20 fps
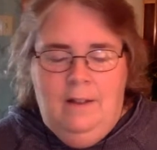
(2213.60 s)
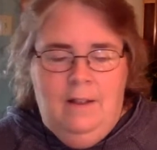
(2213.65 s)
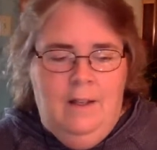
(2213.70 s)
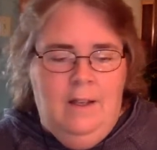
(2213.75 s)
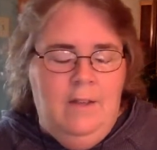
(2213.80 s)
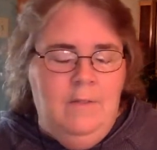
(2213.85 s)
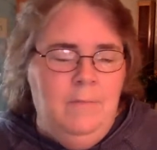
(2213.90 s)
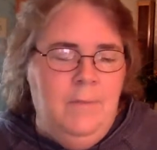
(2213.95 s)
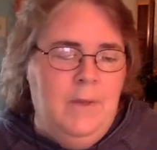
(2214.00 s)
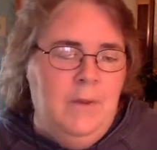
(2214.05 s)

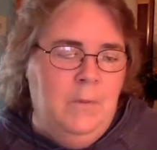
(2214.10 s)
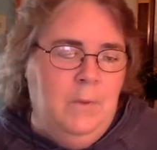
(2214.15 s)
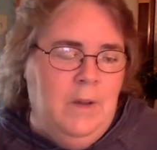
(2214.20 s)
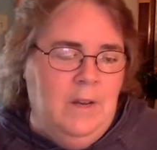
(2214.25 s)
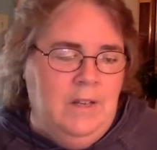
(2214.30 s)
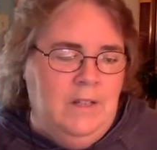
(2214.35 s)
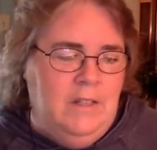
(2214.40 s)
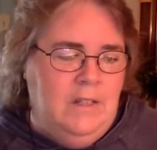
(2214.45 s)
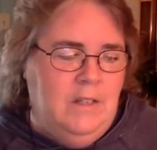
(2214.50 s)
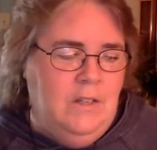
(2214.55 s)
I've been
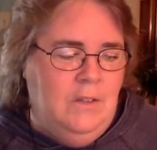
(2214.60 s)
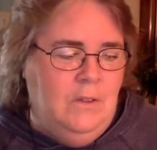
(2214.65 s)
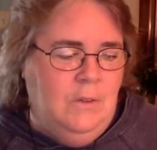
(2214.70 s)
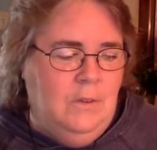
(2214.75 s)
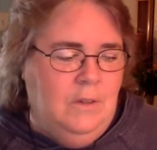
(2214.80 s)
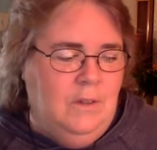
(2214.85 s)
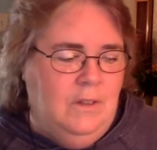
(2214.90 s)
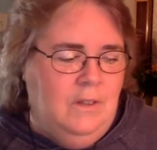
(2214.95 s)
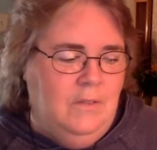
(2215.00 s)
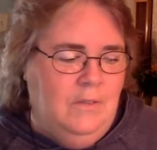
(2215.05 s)
wanting to
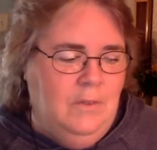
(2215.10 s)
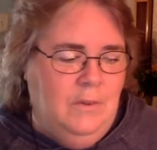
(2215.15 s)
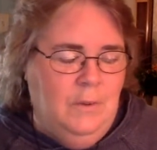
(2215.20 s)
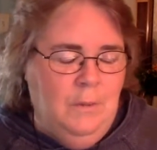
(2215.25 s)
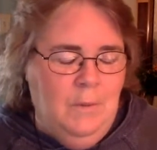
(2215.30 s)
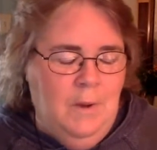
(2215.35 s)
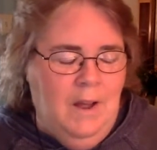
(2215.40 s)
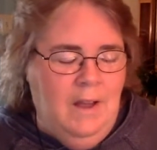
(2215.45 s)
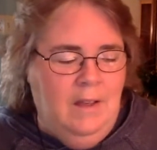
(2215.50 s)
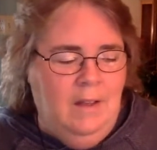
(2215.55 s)
do it for
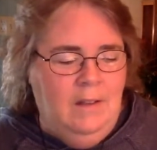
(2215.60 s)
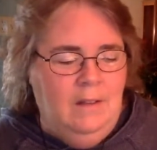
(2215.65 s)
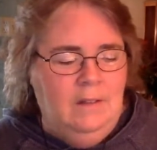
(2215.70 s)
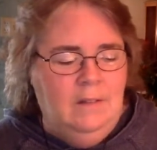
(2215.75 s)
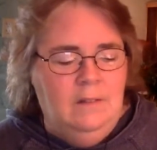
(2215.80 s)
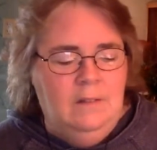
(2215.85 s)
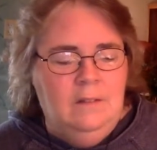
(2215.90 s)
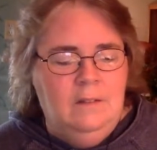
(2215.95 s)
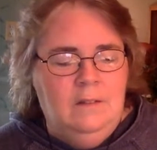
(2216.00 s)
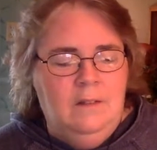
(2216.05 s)
a
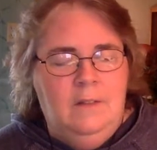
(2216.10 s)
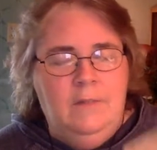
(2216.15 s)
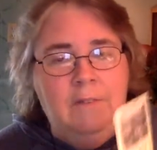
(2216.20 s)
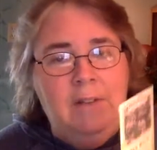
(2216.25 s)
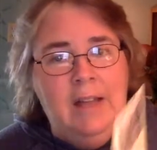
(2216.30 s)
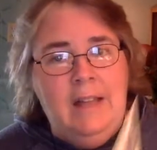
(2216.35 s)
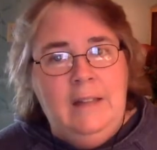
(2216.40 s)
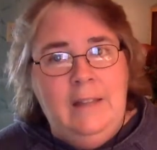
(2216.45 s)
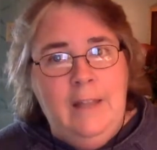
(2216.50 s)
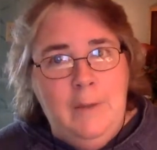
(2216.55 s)
while. So
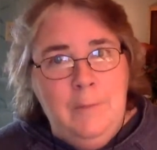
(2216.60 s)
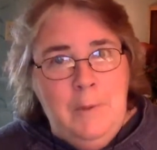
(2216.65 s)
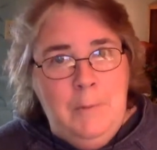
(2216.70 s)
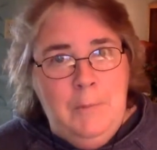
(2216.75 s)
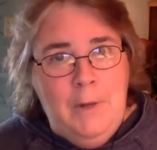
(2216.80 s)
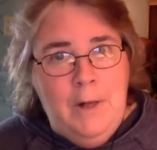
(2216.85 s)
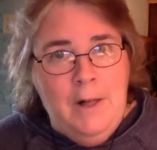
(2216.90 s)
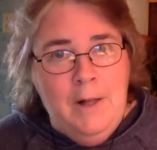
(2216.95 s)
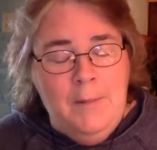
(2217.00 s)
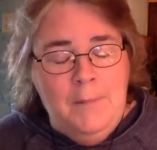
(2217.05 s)
I've got lemon
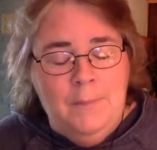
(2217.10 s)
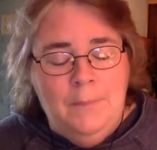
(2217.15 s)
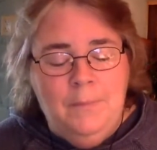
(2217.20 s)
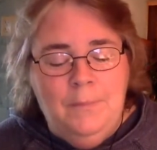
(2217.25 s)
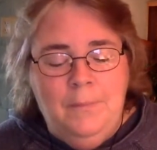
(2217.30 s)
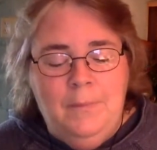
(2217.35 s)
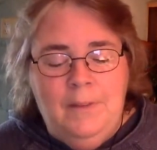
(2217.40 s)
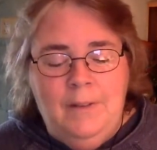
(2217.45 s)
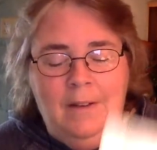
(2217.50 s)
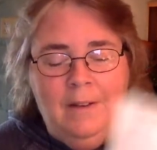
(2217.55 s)
balm,
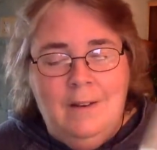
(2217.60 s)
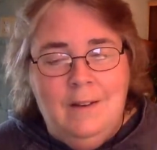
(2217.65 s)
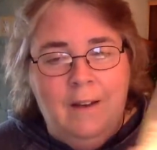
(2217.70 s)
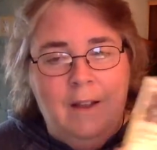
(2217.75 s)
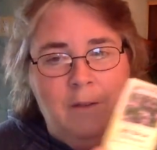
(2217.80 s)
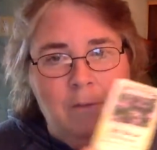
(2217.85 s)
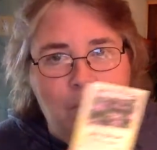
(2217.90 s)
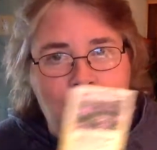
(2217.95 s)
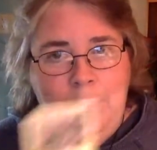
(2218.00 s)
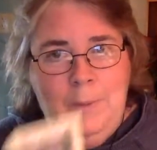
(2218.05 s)
but I'm gonna
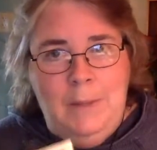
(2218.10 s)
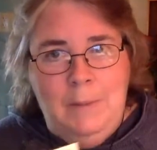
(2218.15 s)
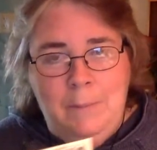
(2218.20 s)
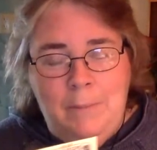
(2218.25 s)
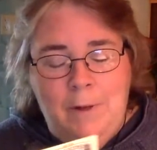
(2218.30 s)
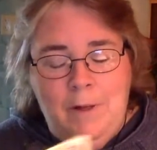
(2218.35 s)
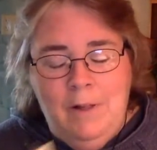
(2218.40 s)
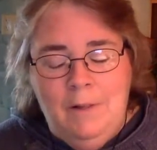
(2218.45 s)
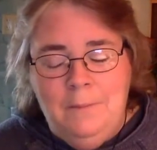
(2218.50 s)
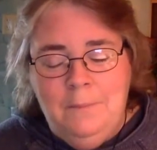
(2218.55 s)
have bee
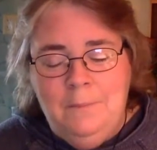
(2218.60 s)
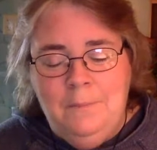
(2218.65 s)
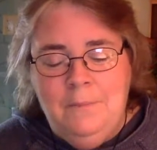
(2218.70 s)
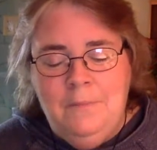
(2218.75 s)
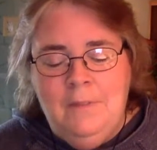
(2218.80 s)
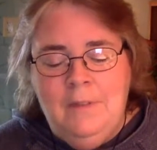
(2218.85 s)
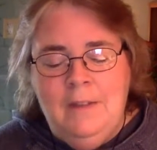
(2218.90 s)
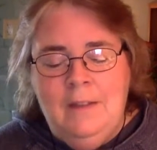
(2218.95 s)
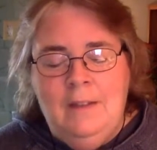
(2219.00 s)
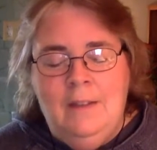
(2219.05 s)
balm.
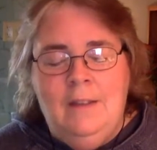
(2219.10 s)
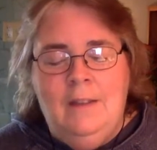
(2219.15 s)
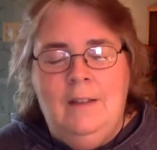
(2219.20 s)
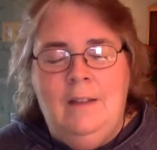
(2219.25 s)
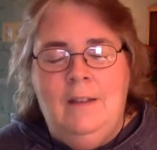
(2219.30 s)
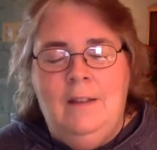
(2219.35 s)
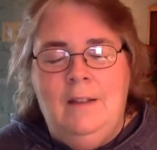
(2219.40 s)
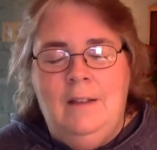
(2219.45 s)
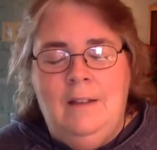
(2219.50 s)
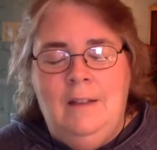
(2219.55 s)

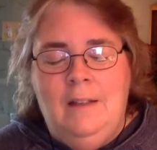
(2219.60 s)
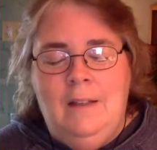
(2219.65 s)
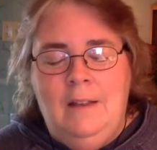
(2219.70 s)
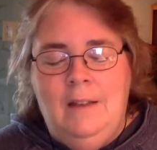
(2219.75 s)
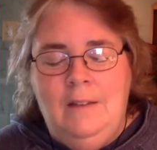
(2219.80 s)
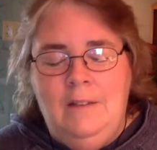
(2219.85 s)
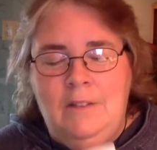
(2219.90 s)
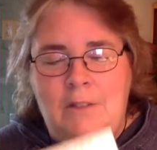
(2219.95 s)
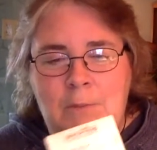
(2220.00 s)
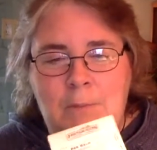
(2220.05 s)

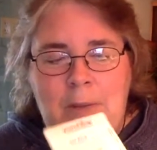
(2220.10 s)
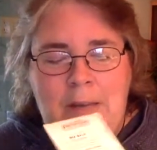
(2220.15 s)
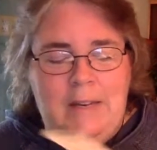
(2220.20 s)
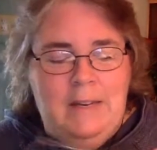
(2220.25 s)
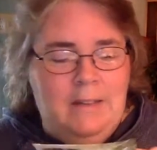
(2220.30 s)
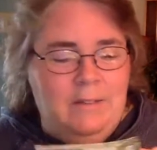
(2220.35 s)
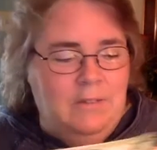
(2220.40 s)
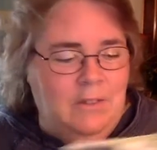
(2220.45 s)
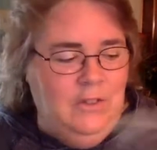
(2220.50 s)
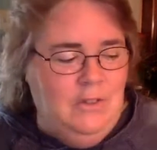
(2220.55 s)
And I just might
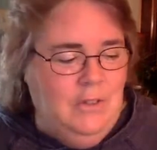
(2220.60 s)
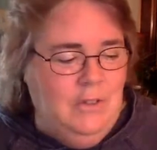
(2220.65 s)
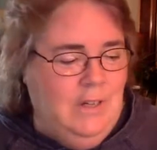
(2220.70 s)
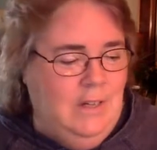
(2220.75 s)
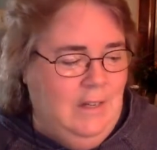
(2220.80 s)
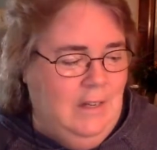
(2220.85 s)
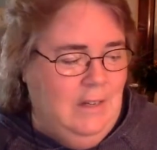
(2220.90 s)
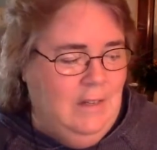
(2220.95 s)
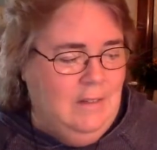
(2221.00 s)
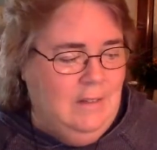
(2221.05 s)
have to try
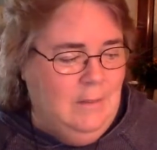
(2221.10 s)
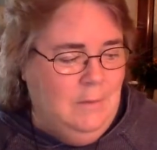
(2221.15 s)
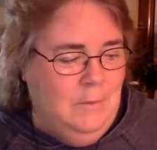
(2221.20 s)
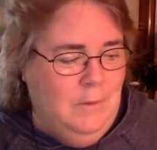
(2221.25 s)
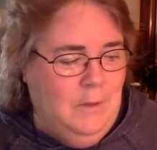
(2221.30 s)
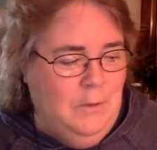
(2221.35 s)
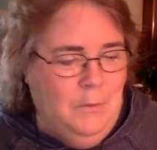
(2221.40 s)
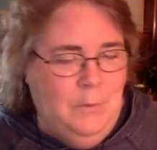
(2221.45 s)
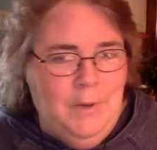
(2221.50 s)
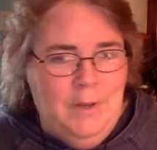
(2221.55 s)
to get some
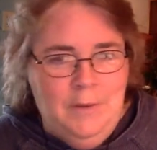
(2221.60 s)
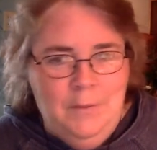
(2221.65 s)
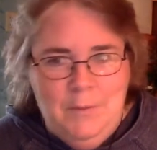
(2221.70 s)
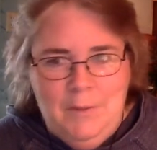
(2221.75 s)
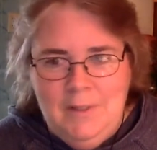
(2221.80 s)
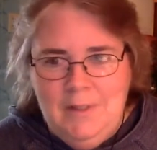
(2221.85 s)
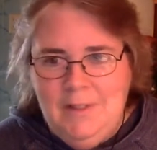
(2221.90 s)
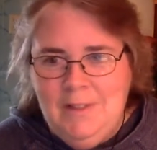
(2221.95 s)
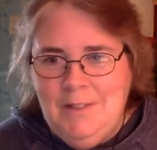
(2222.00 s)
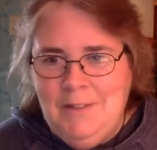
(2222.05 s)
of the red
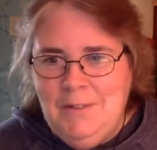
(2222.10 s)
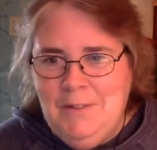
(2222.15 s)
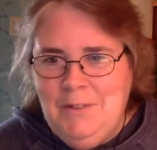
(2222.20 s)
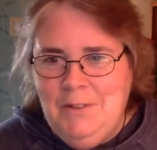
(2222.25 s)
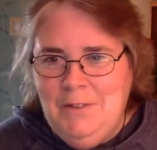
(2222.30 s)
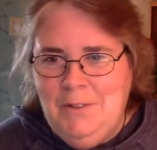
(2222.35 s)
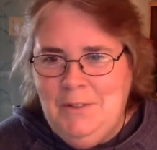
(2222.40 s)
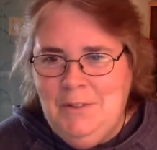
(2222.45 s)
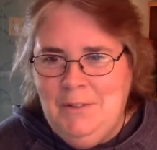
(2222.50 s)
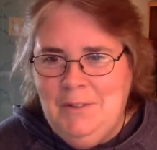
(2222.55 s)
ones though
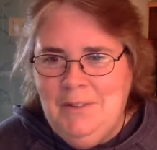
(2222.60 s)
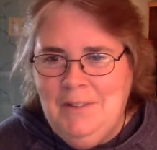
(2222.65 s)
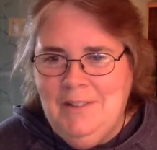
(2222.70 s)
too.